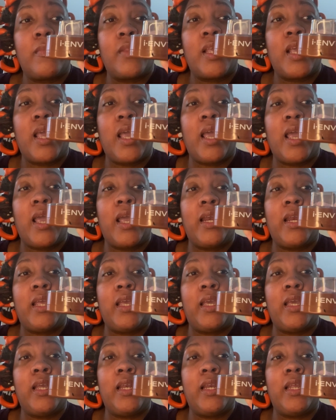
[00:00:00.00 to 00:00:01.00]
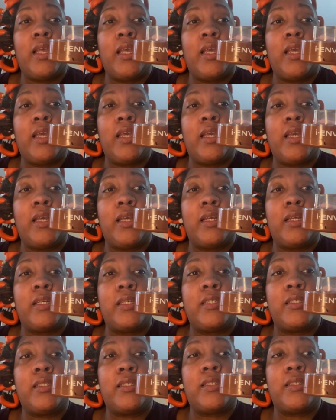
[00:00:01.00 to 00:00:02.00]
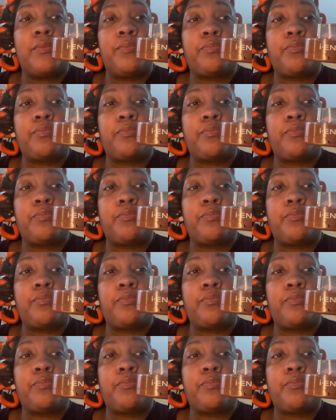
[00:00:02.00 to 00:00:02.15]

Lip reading: And it is